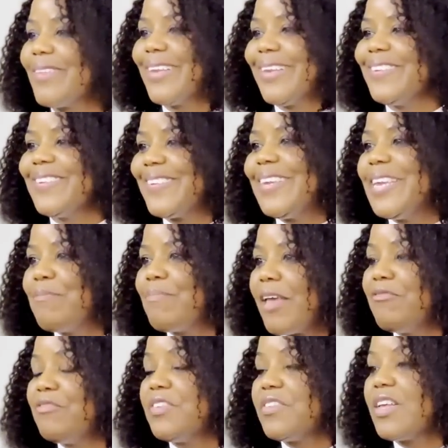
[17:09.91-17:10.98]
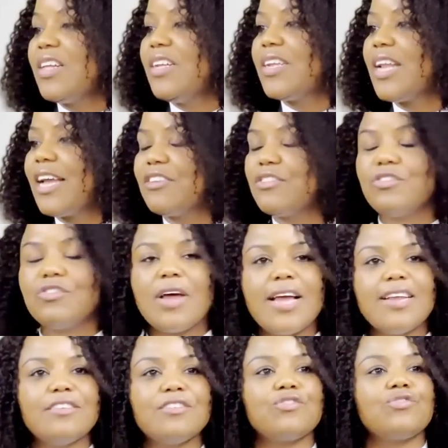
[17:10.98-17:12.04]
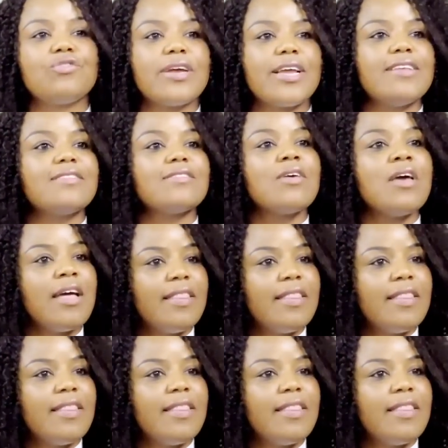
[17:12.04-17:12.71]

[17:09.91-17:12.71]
sleep every single night to try and destroy us.